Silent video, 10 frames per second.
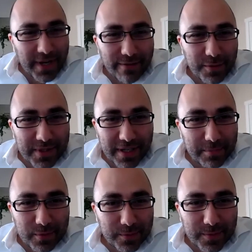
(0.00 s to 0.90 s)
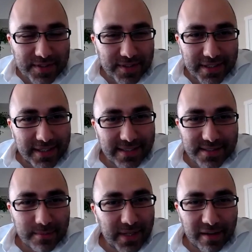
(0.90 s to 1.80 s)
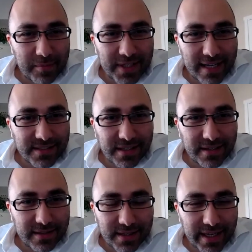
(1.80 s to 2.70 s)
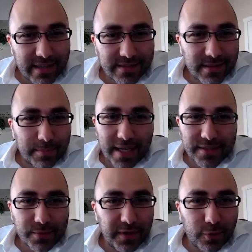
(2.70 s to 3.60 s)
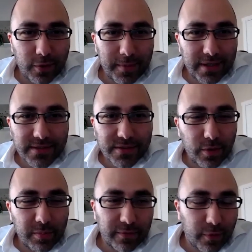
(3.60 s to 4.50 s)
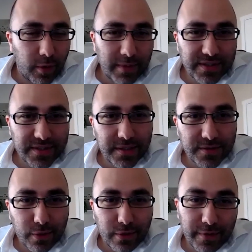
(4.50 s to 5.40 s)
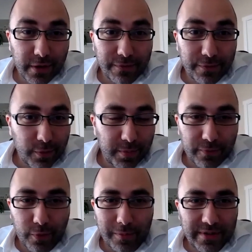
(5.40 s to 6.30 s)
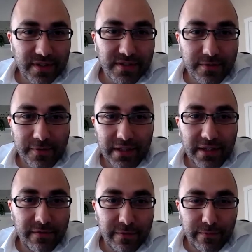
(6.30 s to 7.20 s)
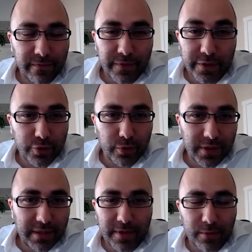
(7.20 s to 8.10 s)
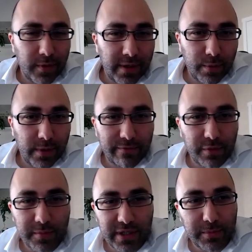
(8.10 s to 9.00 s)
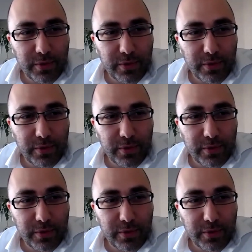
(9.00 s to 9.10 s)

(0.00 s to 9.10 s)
have you been up to recently? That's something I've been asking the guests the past 3-4 months. No performances or very few performances, if any, virtually. But what have you been up